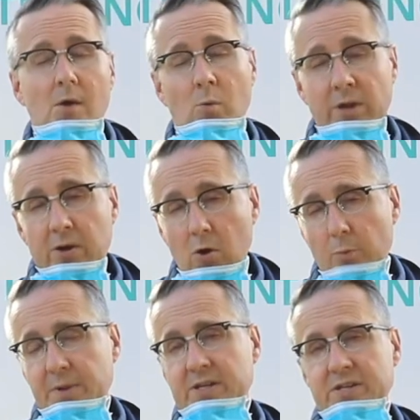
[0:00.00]
We
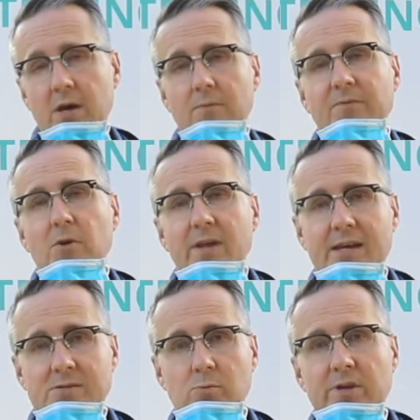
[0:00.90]
hope it is helpful
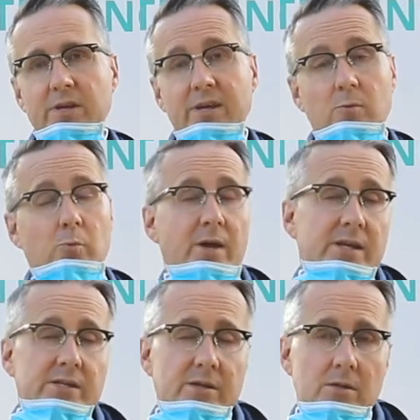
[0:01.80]
as we get ready
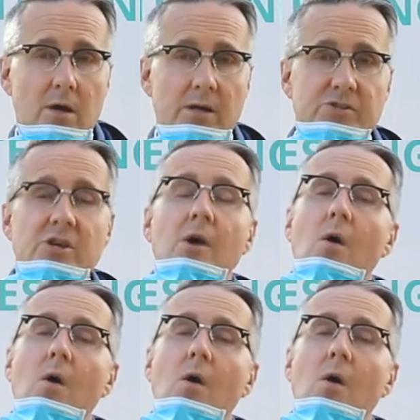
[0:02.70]
to launch